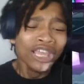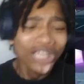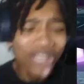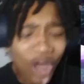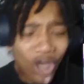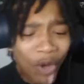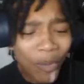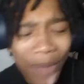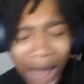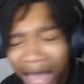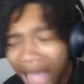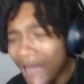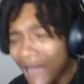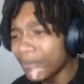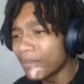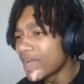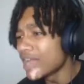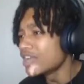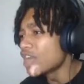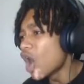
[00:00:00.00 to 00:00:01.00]
You
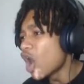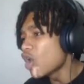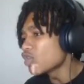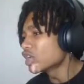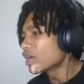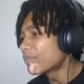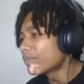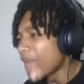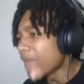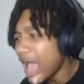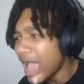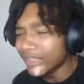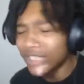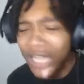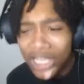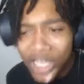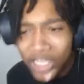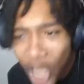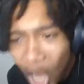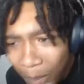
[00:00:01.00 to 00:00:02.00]
blocked, bro. No, you're blocked.
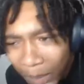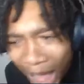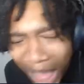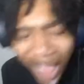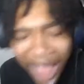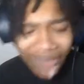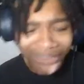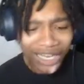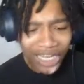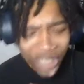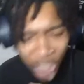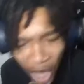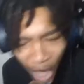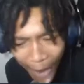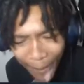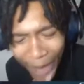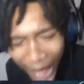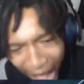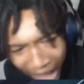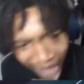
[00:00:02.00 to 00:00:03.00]
You're blocked.
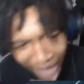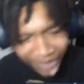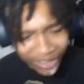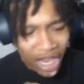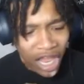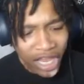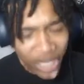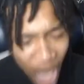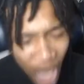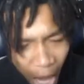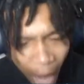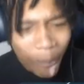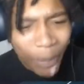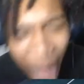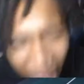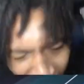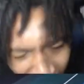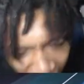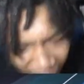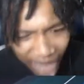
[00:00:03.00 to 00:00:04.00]
You're blocked. You're
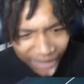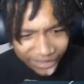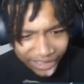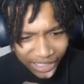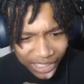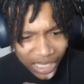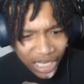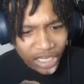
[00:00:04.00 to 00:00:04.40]
blocked.